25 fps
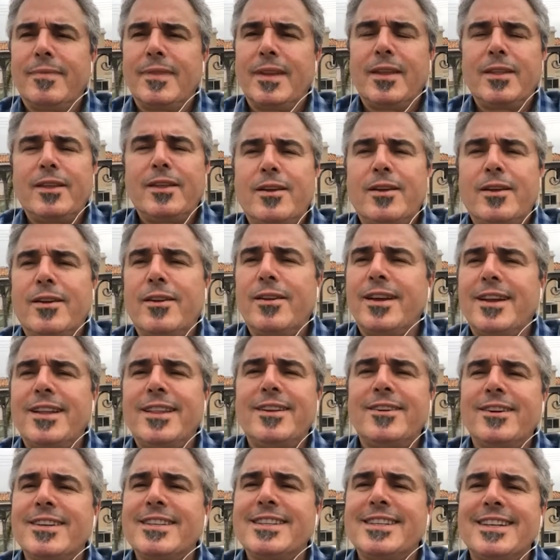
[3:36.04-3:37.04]
There, there
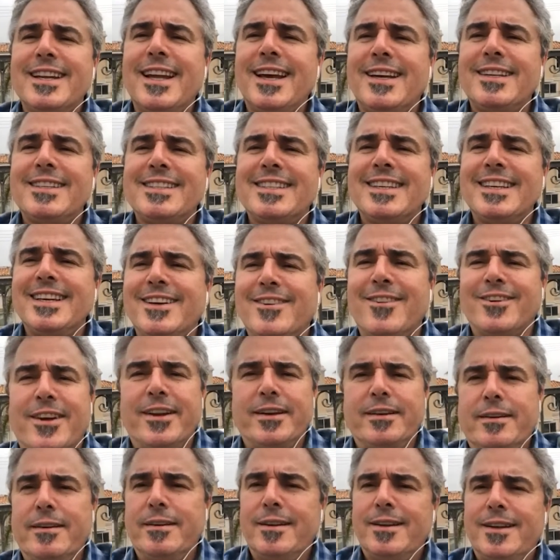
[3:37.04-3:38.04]
isn't a secret.
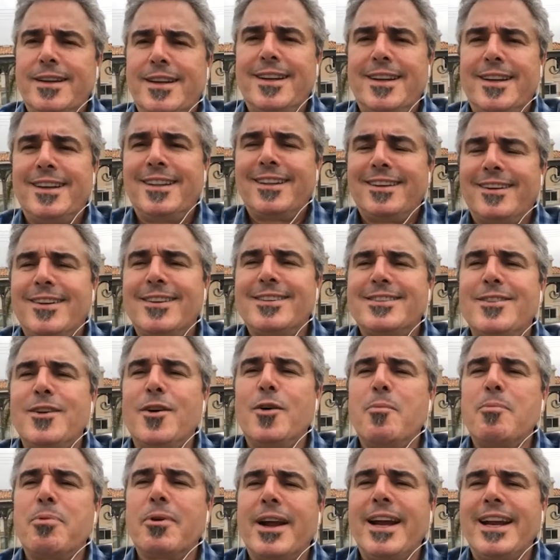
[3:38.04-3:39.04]
There is
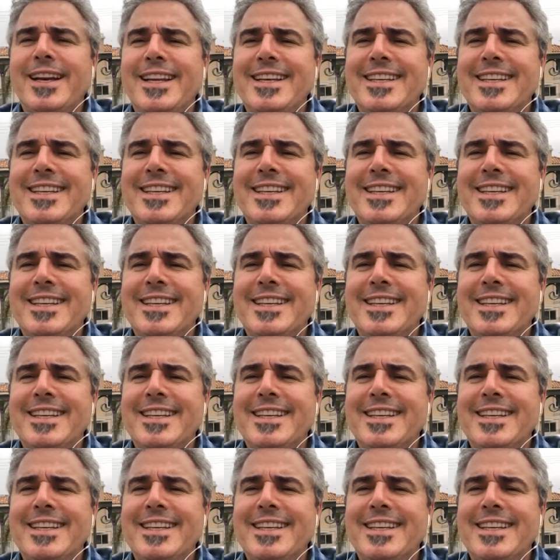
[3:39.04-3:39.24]
no Brady